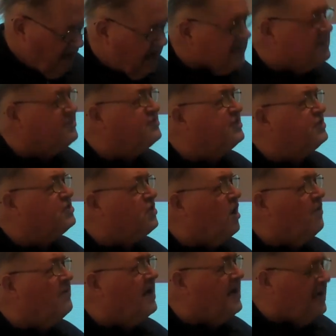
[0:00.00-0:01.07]
it consists
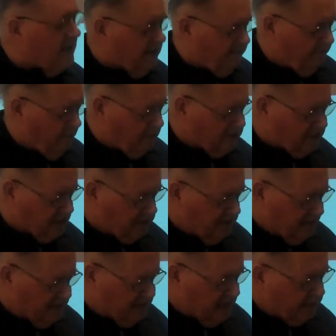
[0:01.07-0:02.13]
of a
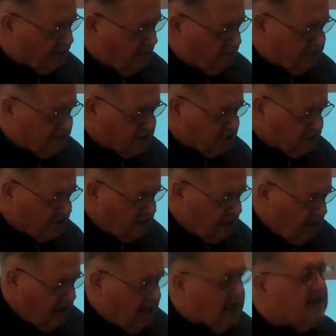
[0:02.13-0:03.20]
46-minute tape composition,
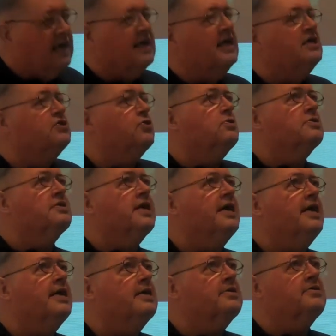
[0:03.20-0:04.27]
La
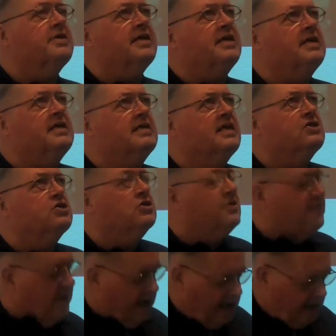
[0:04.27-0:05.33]
Légendaire, the
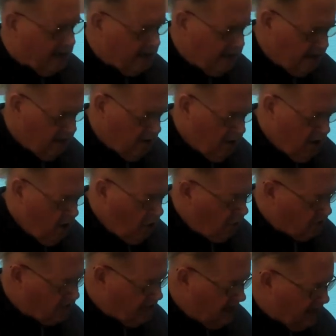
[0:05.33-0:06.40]
Legend of Air,
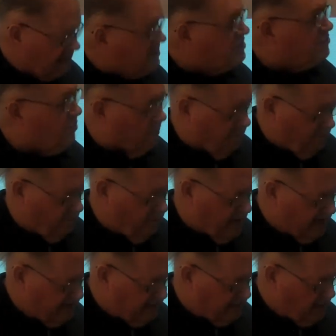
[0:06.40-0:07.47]
whose title is drawn from
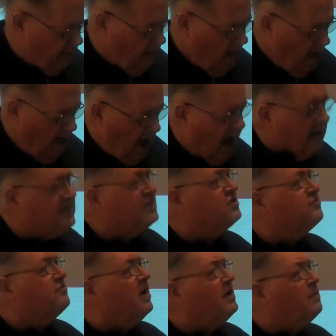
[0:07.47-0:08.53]
Plato, and
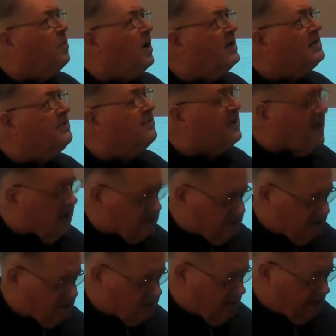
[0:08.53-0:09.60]
it's widely
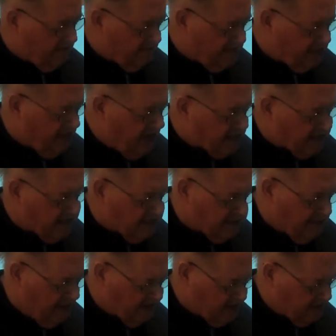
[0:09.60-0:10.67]
regarded as one of Xenakis'
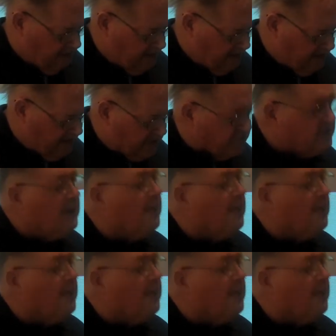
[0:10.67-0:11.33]
masterpieces.